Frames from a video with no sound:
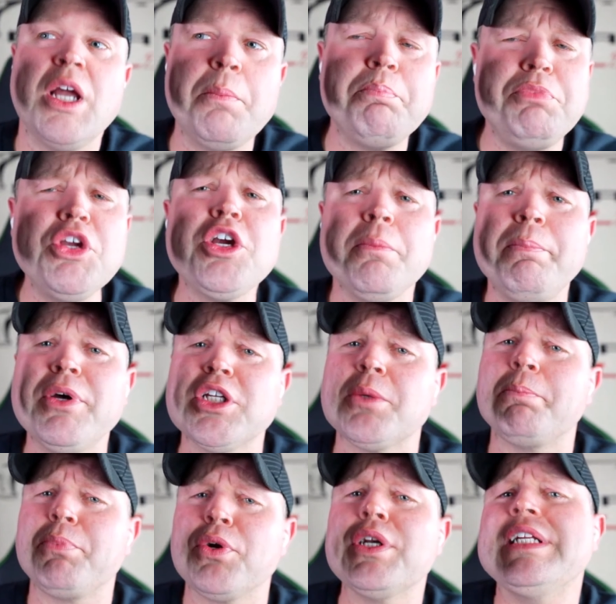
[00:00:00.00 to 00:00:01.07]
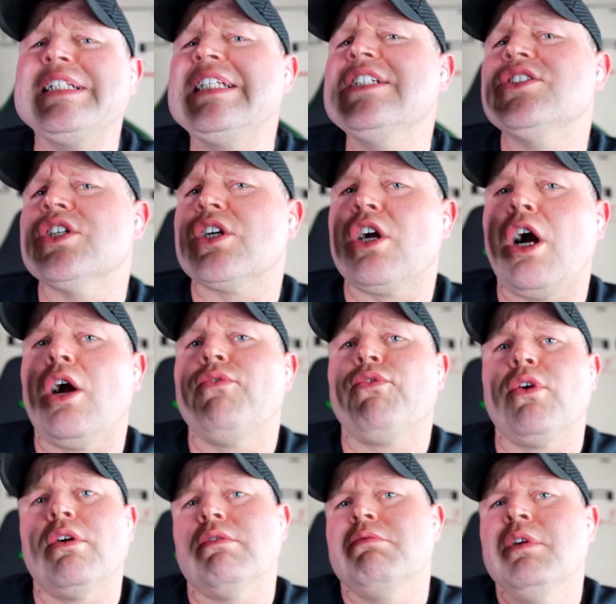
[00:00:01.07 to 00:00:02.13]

you can build a pretty decent car for